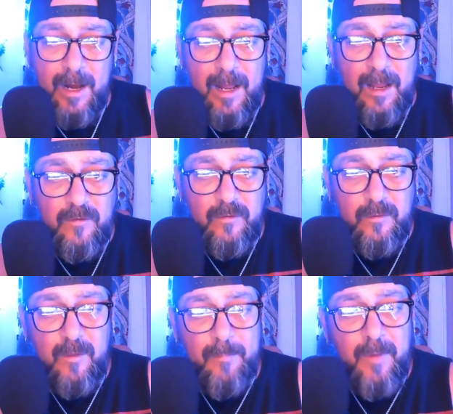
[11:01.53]
it
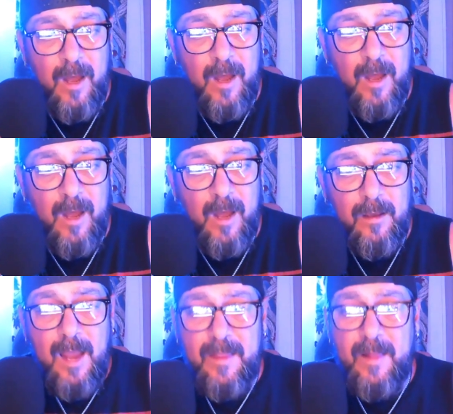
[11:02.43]
into the public
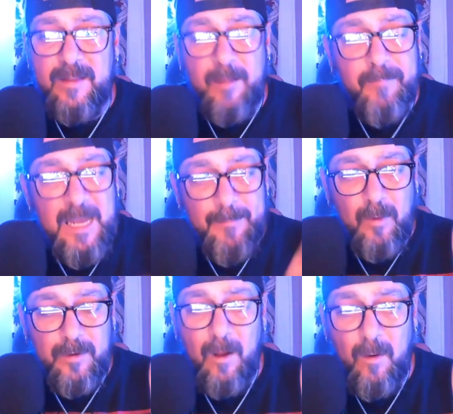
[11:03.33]
to let the people
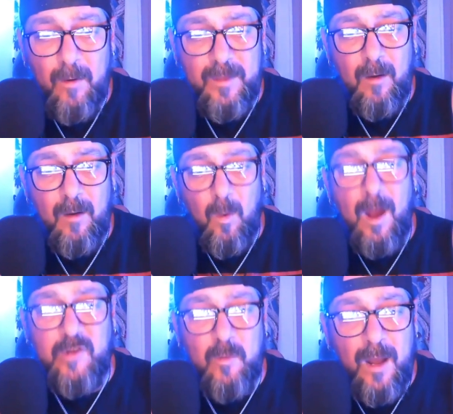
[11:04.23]
know that are
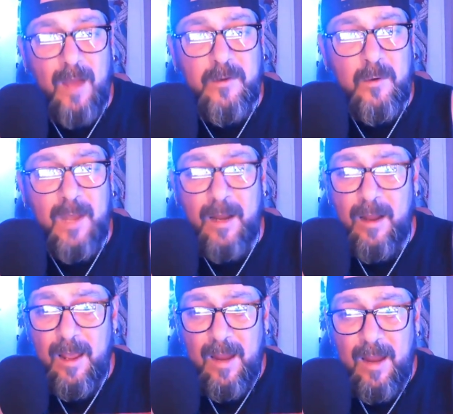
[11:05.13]
watching what I do, that
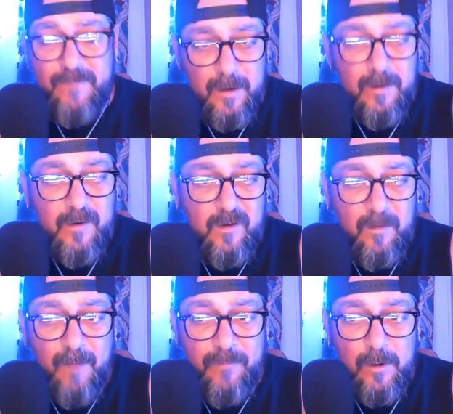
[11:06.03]
if they're,
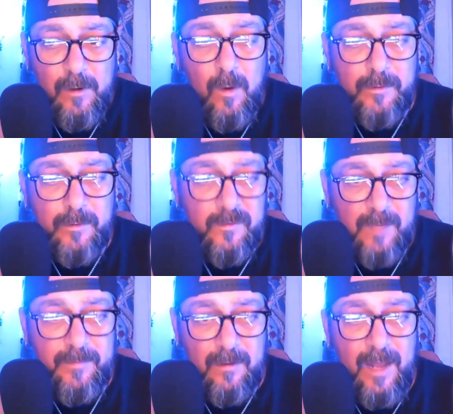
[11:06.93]
if they're going through
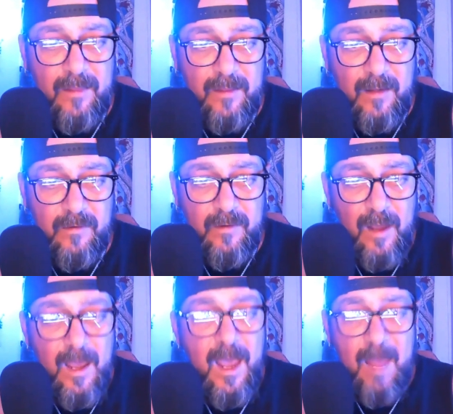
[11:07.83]
something like this,
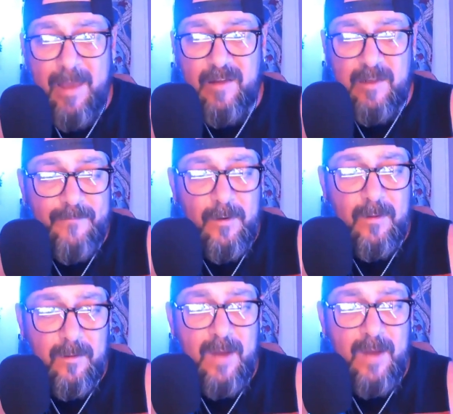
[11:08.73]
it makes them feel
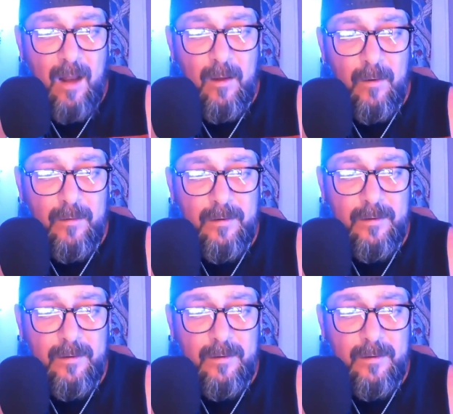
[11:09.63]
that they're not alone.